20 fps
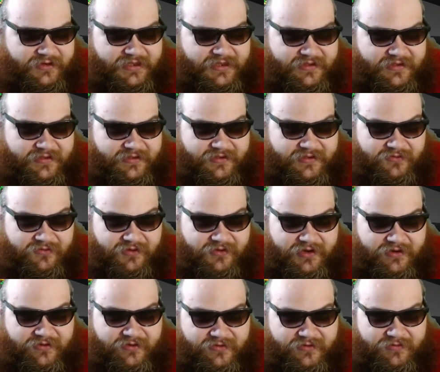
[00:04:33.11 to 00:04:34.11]
gets the
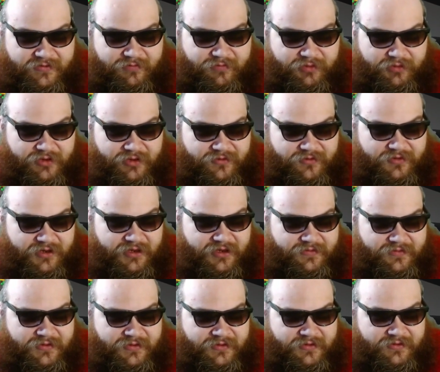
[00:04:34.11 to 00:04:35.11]
Cerritos blown
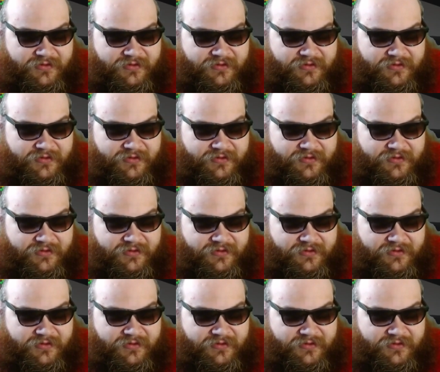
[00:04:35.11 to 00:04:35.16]
up.